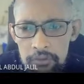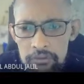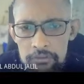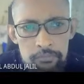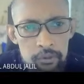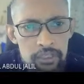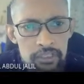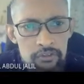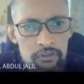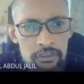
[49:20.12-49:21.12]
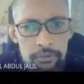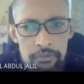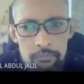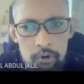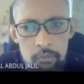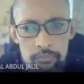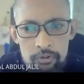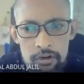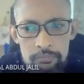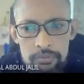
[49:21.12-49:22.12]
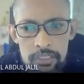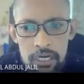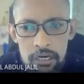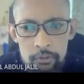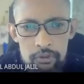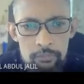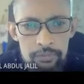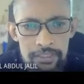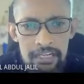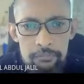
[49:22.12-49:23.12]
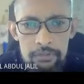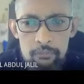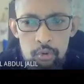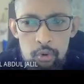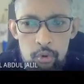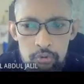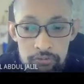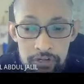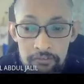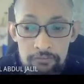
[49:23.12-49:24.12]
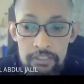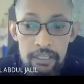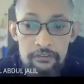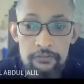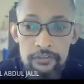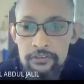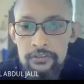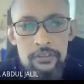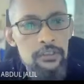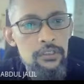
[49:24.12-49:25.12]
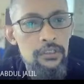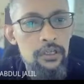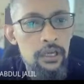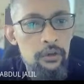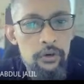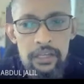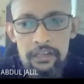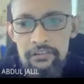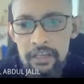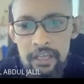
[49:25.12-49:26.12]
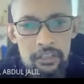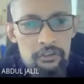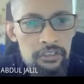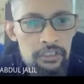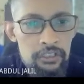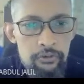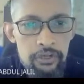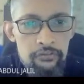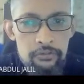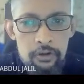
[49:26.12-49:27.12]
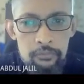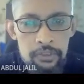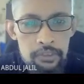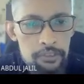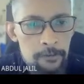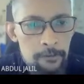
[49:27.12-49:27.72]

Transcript: to put it into a bit more proper. I want to plan a bit more roughly there first. And what else I can actually create from here?